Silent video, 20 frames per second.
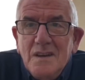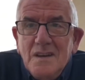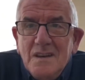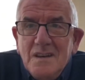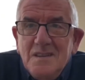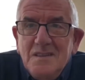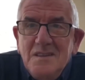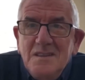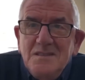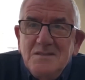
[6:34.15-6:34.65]

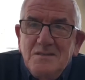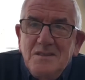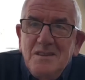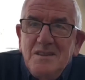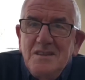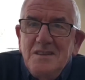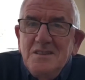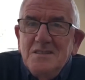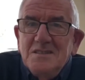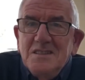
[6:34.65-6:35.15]
and
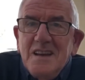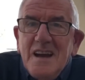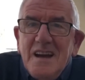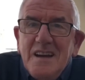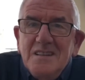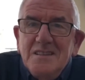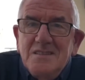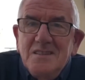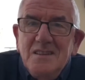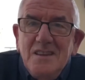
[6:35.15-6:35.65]
these
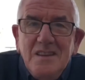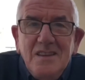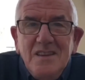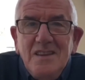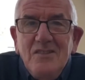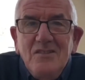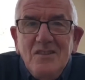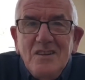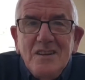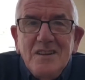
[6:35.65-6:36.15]
guys they
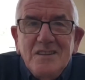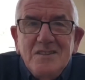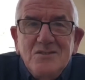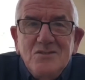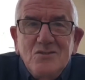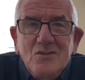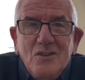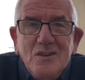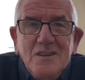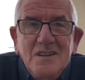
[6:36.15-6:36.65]
really
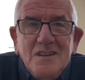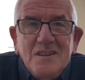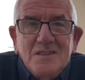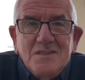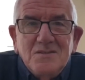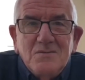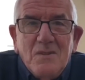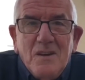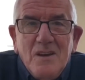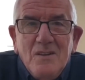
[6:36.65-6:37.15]
enjoyed it as
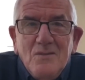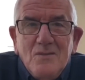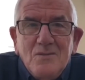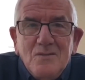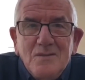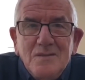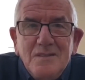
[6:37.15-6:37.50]
well.